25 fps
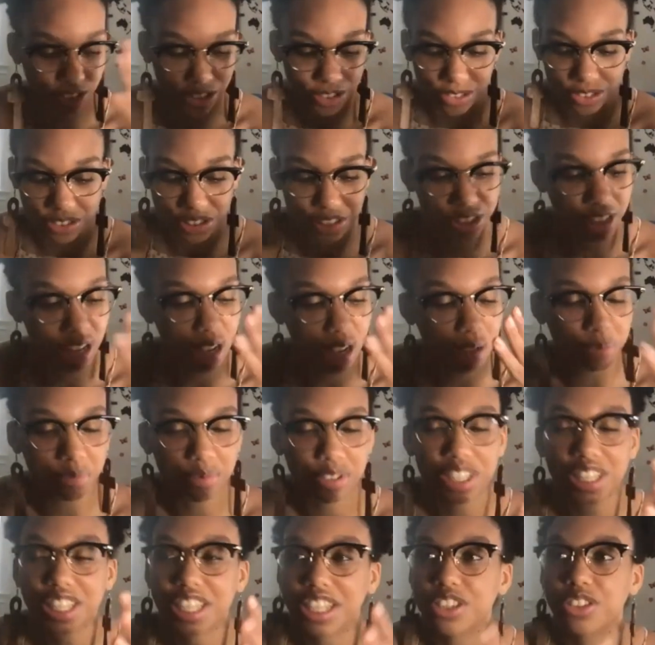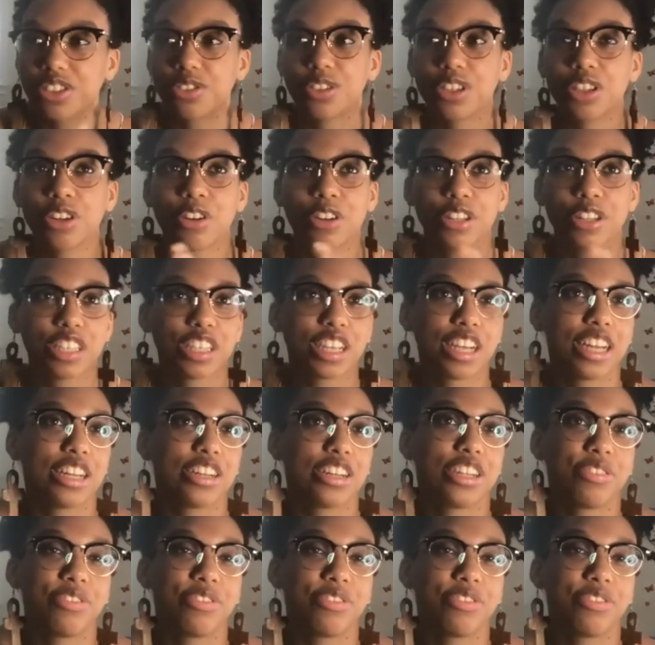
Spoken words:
stop what they're doing altogether.